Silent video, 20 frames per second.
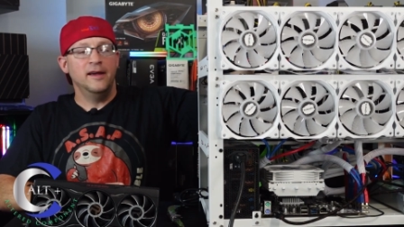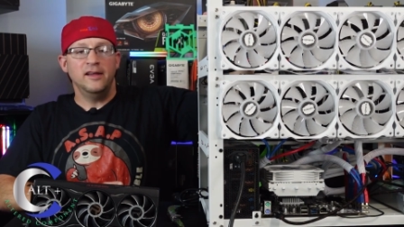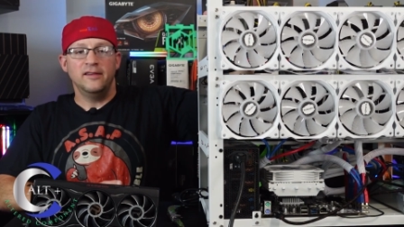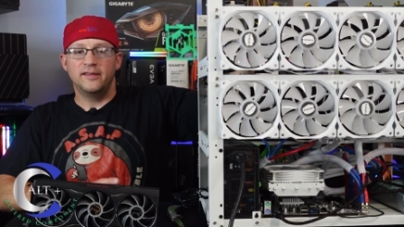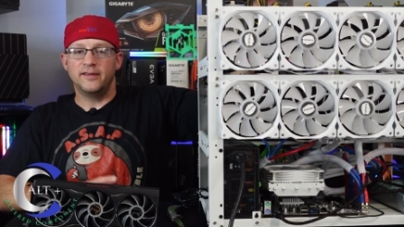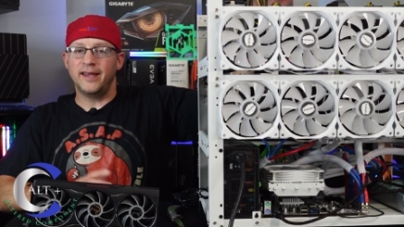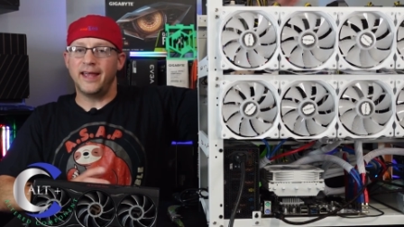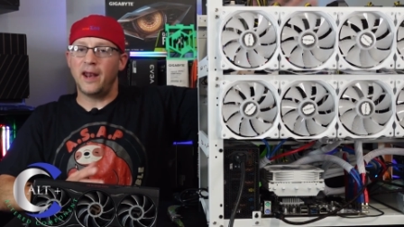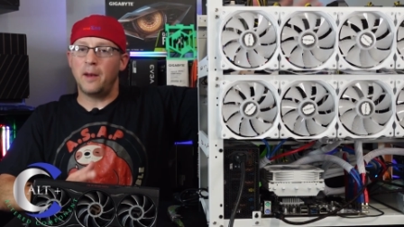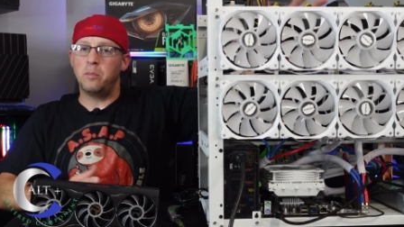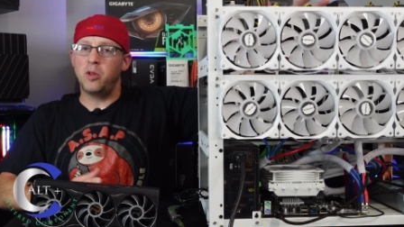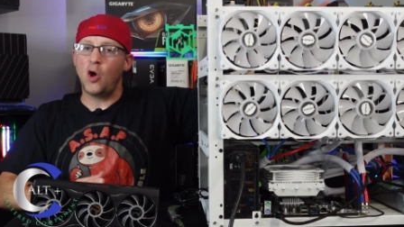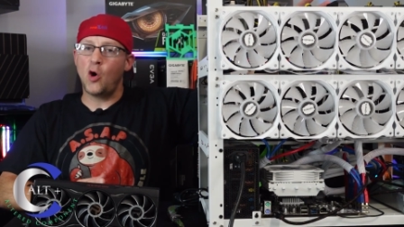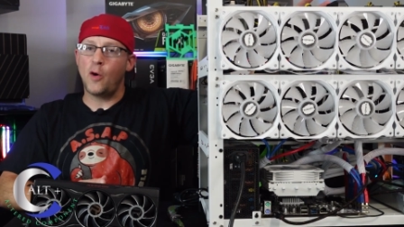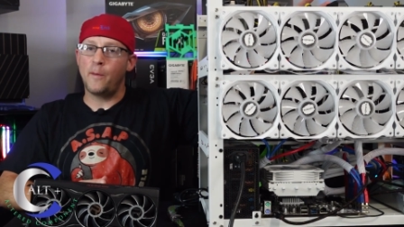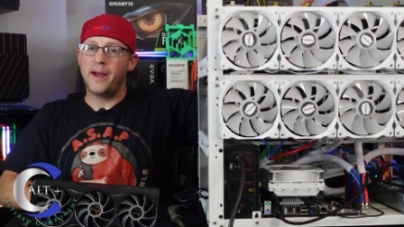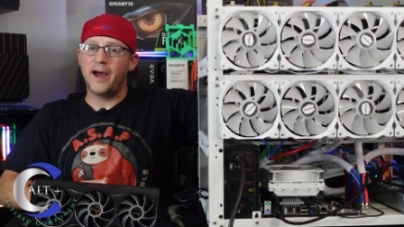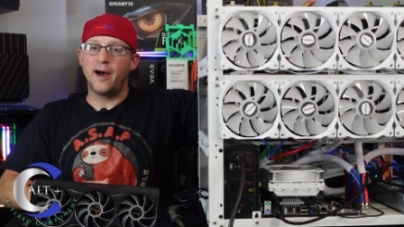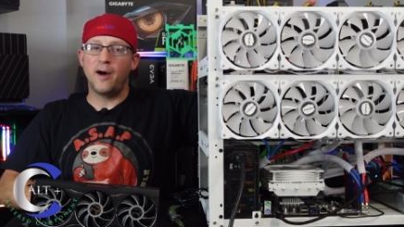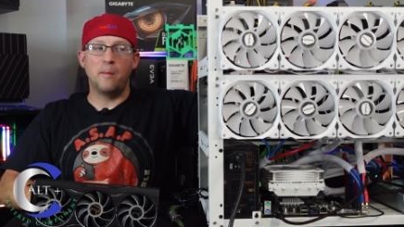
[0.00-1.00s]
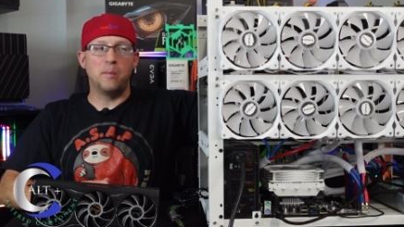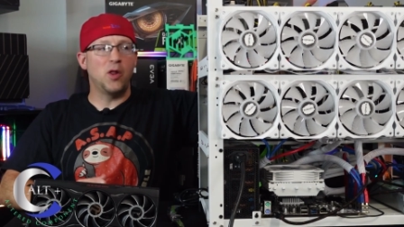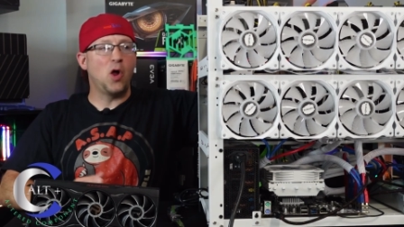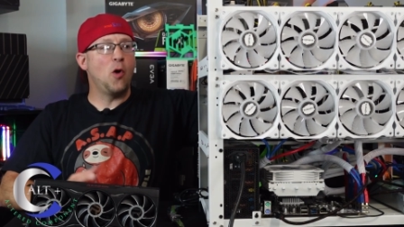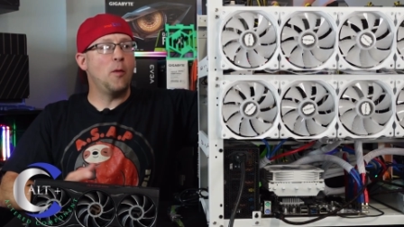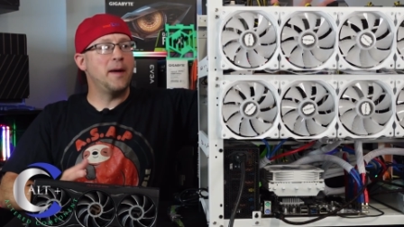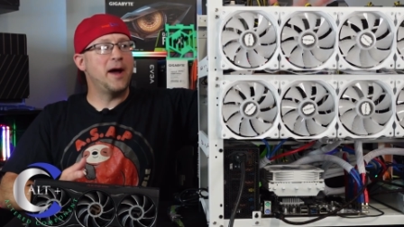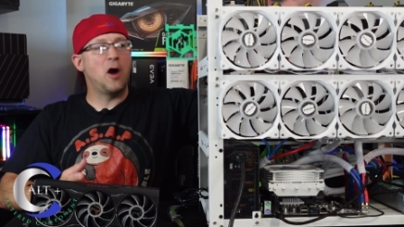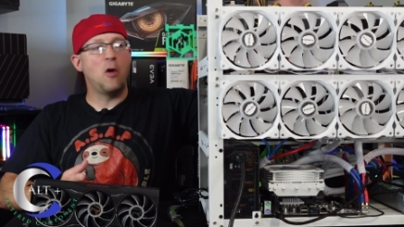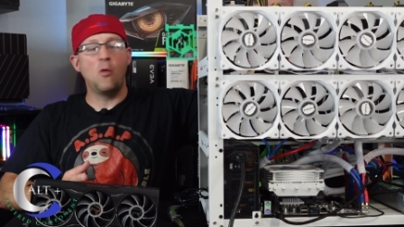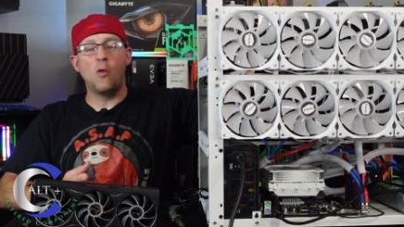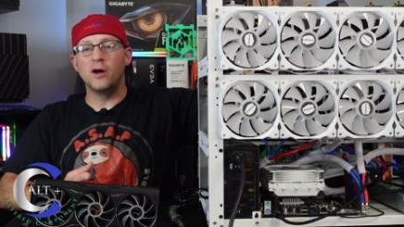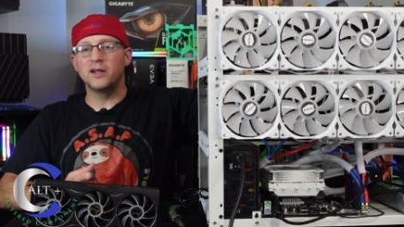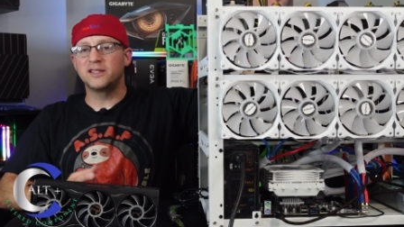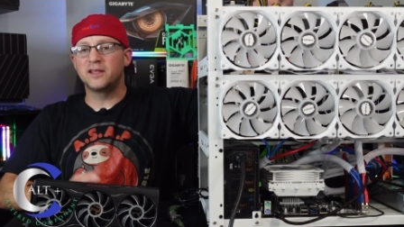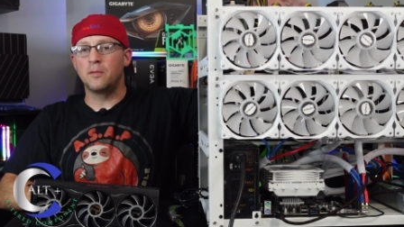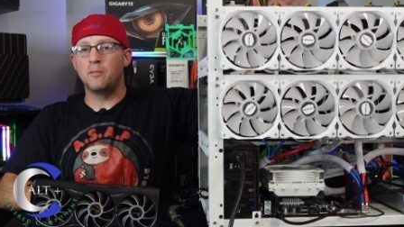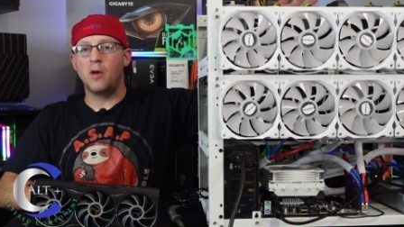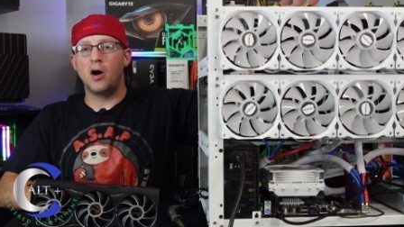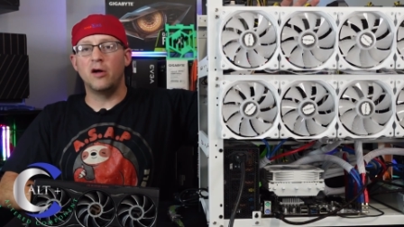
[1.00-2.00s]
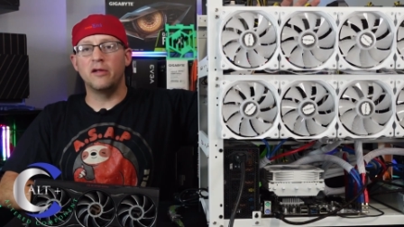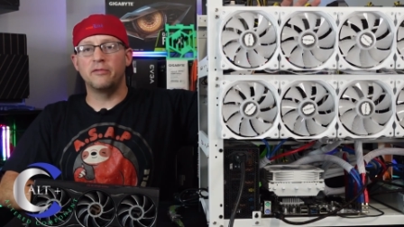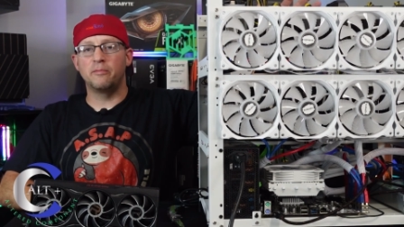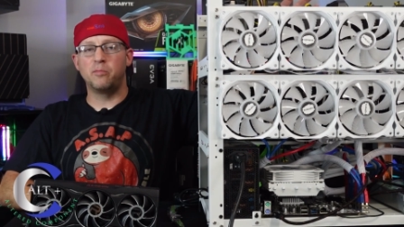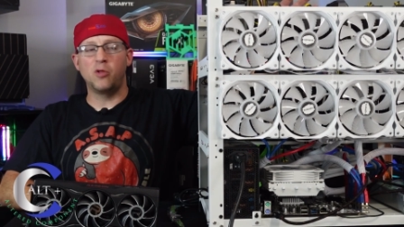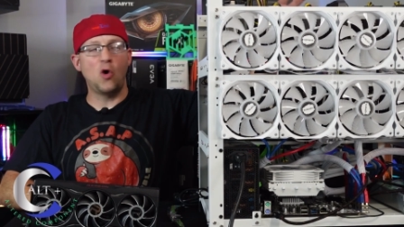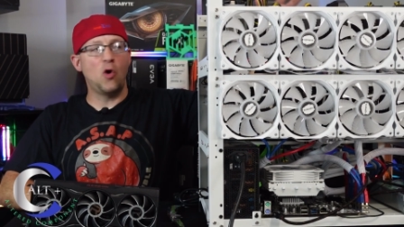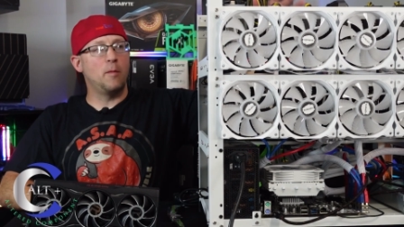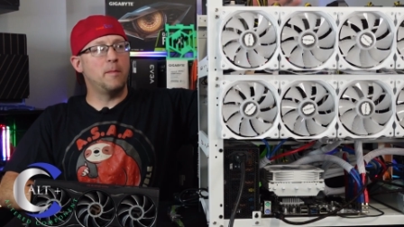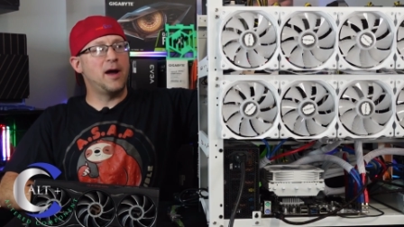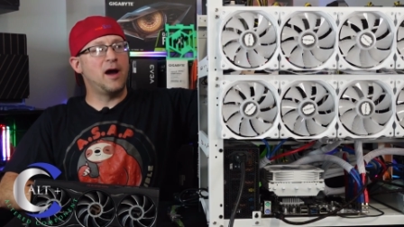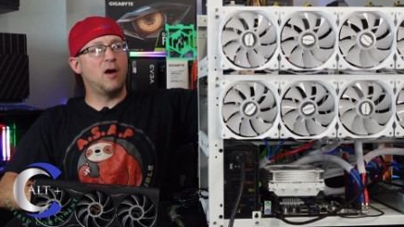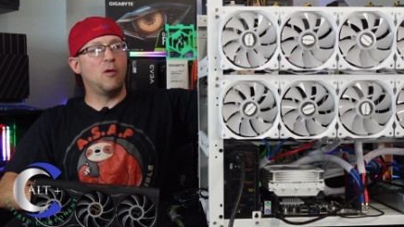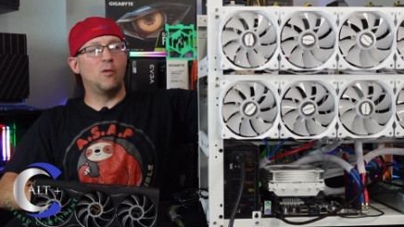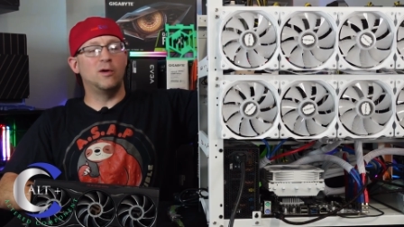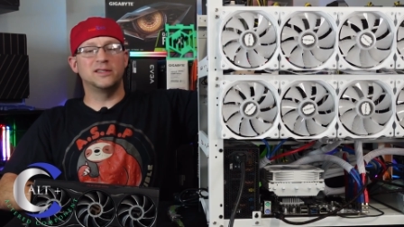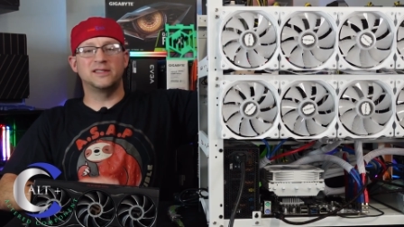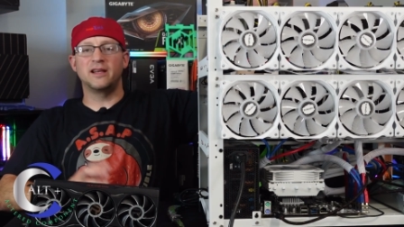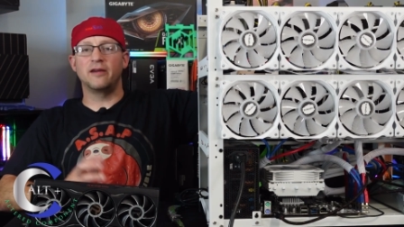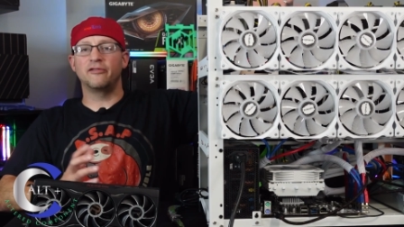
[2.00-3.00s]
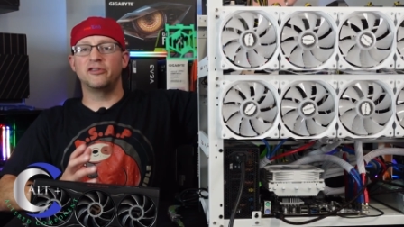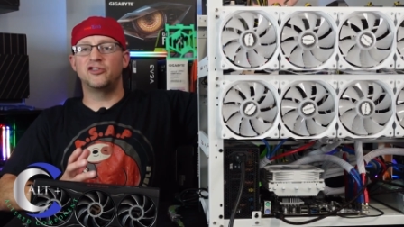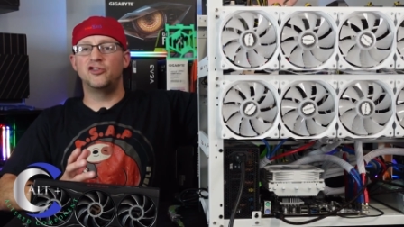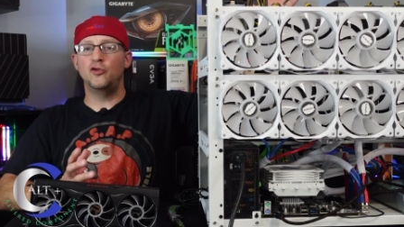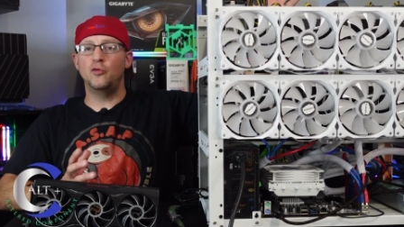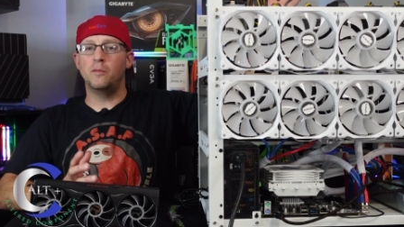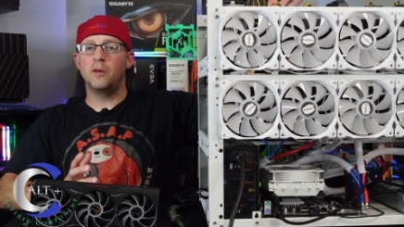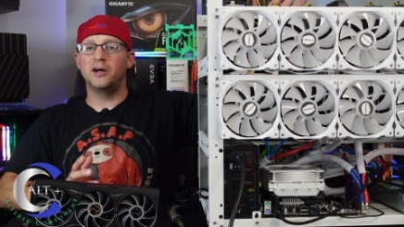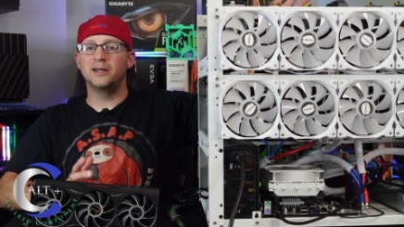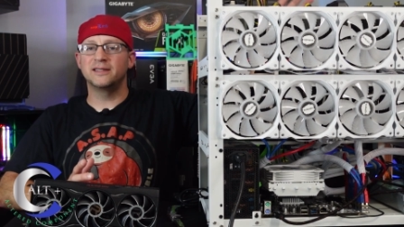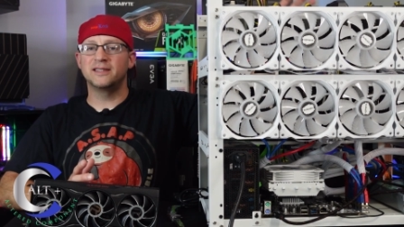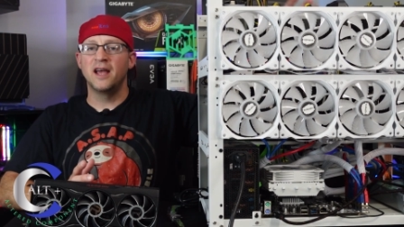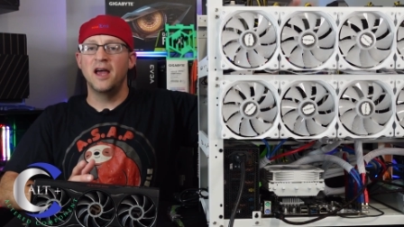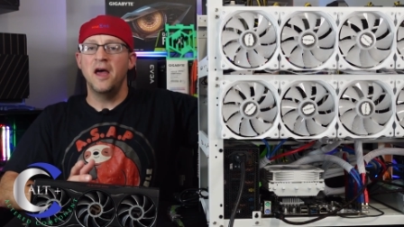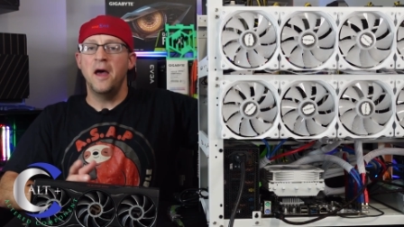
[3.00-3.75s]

So you got to blow them out. Blow them out once a month. Blow them out once every two months.